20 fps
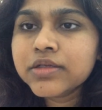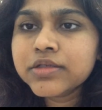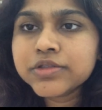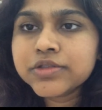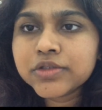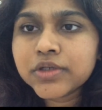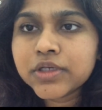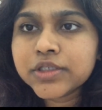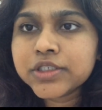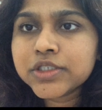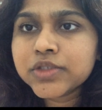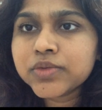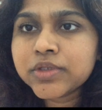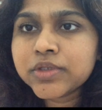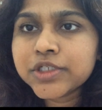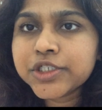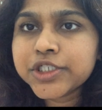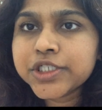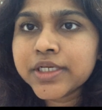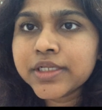So I just
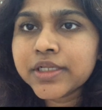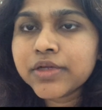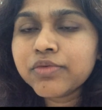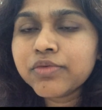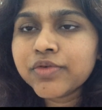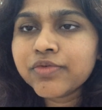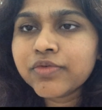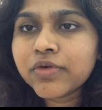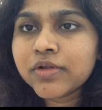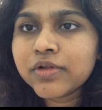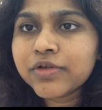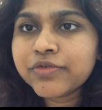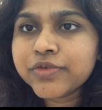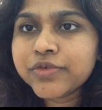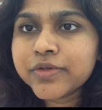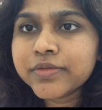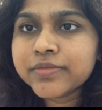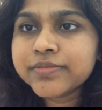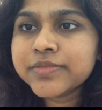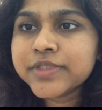want to share that with all of
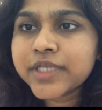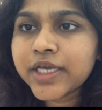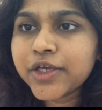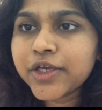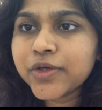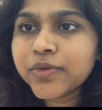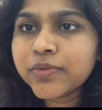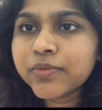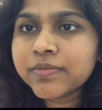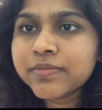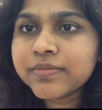you. Thank you.